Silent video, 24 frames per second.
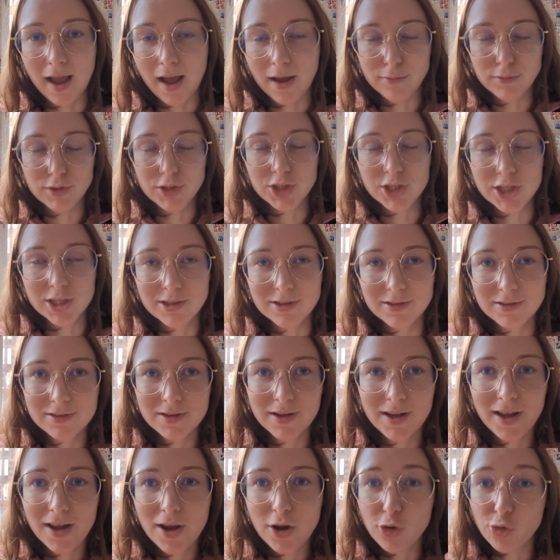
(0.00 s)
I was just
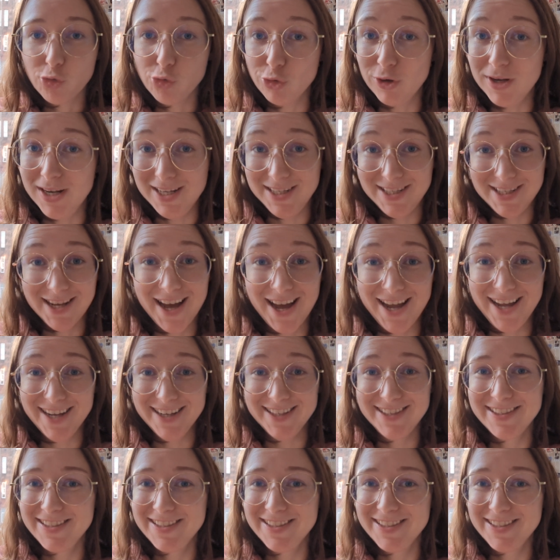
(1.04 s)
really tired,